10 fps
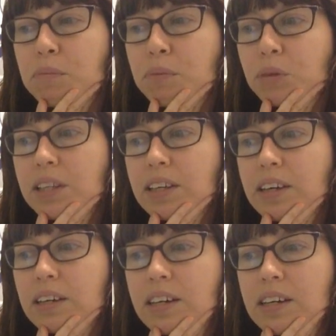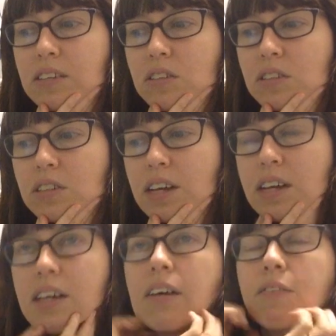breathing if
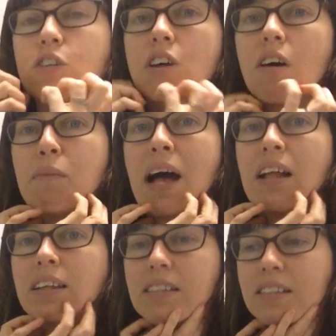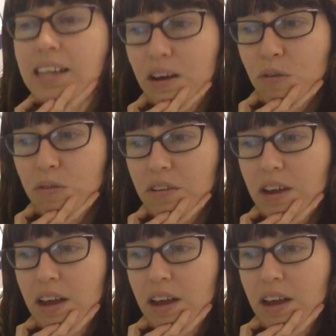your soft palate is down.